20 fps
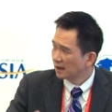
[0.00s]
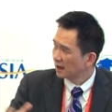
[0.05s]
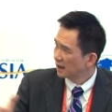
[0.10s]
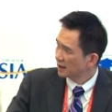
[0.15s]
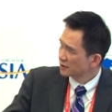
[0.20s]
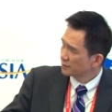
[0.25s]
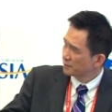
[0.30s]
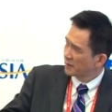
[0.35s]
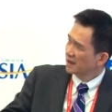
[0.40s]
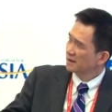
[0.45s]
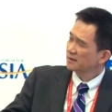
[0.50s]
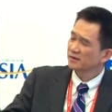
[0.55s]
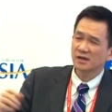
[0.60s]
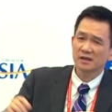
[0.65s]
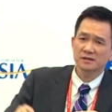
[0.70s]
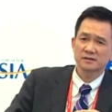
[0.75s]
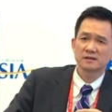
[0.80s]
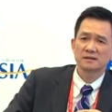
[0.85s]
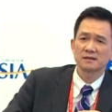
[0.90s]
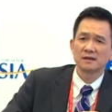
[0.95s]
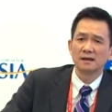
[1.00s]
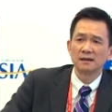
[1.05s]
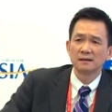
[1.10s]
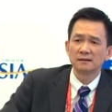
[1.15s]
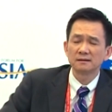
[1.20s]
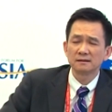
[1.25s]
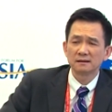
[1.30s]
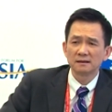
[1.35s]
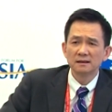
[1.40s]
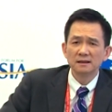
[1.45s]
As Ben just
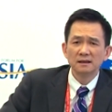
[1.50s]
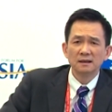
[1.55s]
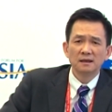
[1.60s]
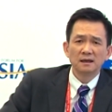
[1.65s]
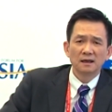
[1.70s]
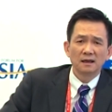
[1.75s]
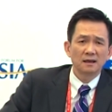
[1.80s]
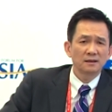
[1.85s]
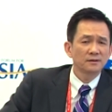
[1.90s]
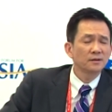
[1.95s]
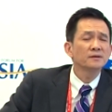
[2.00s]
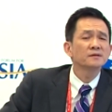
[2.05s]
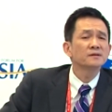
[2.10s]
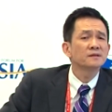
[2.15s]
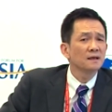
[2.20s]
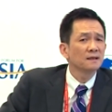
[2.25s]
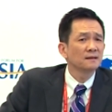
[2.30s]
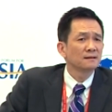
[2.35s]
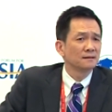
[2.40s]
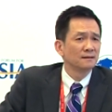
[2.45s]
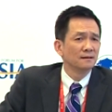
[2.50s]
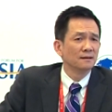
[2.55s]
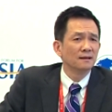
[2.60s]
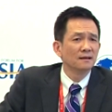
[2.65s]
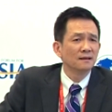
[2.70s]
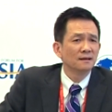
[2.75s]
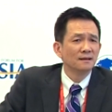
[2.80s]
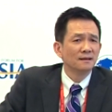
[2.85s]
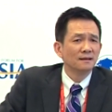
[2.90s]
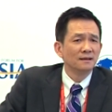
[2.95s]
said, I don't think
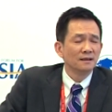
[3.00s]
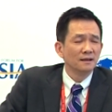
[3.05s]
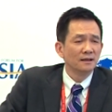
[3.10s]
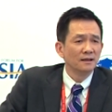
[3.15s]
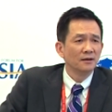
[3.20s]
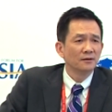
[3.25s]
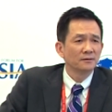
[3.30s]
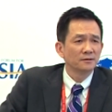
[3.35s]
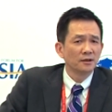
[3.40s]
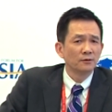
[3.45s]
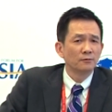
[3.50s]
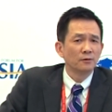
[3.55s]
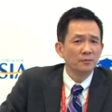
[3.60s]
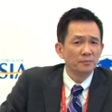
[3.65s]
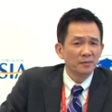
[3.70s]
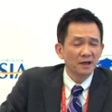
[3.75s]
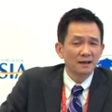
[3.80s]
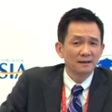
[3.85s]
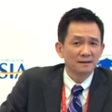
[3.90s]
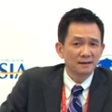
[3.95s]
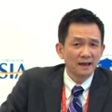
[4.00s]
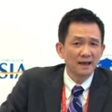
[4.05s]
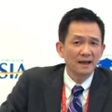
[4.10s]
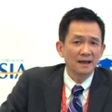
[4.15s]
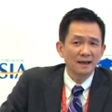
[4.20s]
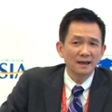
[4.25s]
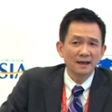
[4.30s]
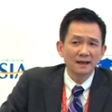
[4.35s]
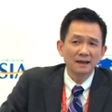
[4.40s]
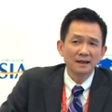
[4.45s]
you know there will be a
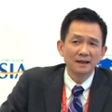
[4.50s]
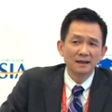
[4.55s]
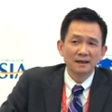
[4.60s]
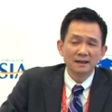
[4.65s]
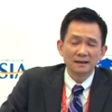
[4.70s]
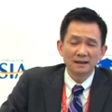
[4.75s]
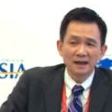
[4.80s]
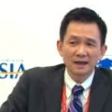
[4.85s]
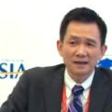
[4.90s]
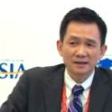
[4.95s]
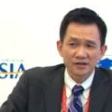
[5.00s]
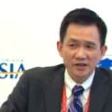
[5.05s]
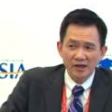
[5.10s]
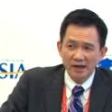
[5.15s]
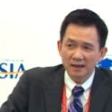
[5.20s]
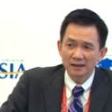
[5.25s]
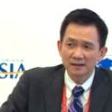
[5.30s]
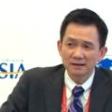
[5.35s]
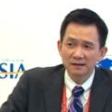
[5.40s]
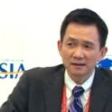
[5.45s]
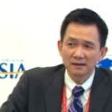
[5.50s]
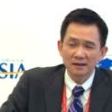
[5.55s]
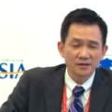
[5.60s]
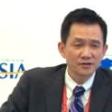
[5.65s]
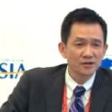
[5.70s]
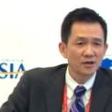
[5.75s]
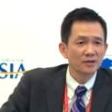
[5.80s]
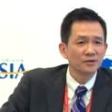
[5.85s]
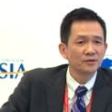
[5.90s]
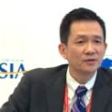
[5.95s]
day that China
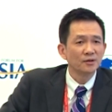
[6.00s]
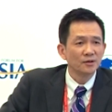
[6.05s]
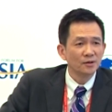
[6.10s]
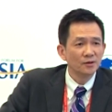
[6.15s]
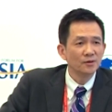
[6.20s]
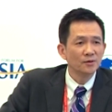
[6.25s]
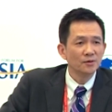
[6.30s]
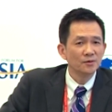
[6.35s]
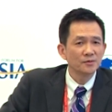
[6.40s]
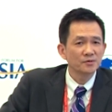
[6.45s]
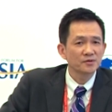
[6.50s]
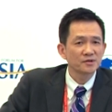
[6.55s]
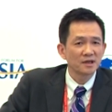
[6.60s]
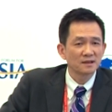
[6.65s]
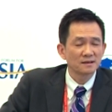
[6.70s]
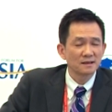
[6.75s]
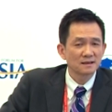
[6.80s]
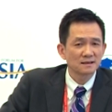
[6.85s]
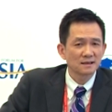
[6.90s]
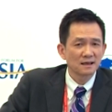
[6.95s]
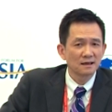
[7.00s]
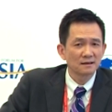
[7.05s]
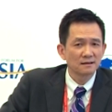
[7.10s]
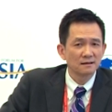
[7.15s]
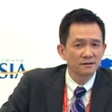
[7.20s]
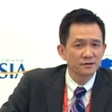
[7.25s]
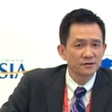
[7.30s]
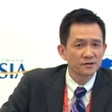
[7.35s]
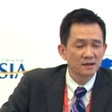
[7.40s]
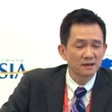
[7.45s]
is going to lose the
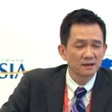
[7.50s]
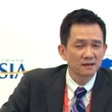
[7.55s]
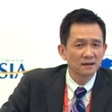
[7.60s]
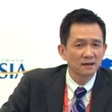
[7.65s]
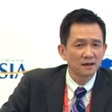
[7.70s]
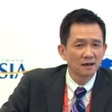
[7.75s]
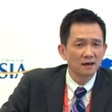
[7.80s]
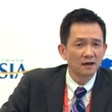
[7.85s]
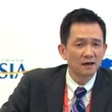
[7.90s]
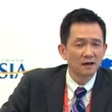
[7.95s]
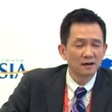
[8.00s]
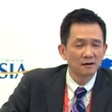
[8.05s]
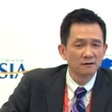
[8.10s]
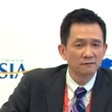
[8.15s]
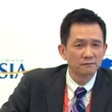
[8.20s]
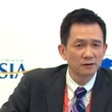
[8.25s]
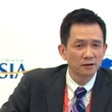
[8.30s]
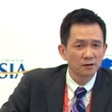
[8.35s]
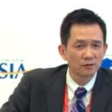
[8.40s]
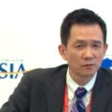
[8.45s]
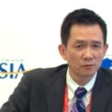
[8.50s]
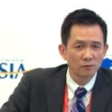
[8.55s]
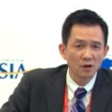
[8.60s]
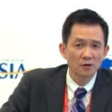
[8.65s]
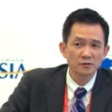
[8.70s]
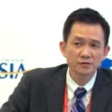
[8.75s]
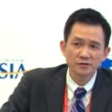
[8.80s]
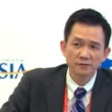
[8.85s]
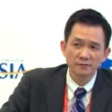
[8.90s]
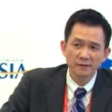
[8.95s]
status of the
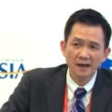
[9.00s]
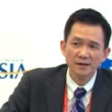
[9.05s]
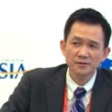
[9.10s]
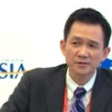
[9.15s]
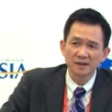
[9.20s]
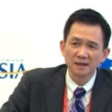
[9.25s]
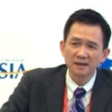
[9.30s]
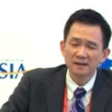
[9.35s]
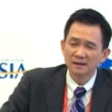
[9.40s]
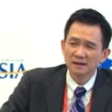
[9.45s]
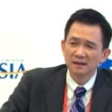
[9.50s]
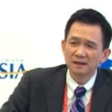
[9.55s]
world's factory.